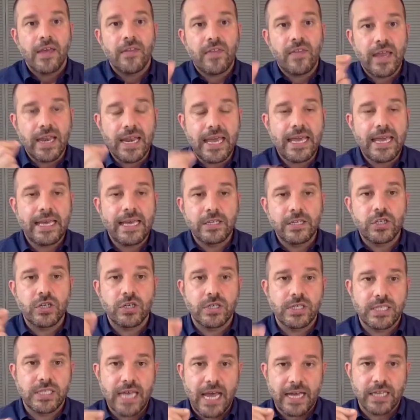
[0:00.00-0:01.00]
that
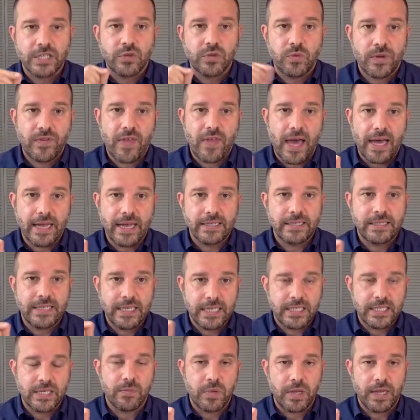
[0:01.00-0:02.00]
intersects with that
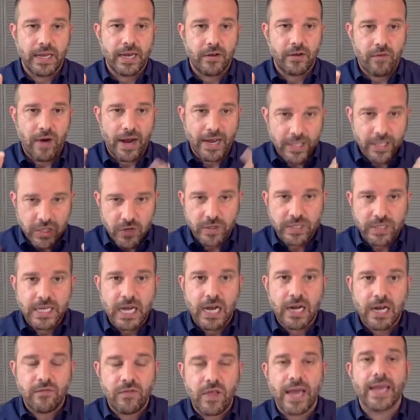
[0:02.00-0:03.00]
disciplining, right? So it's
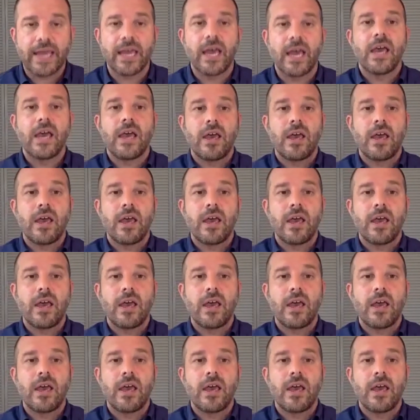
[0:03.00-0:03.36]
kind of like,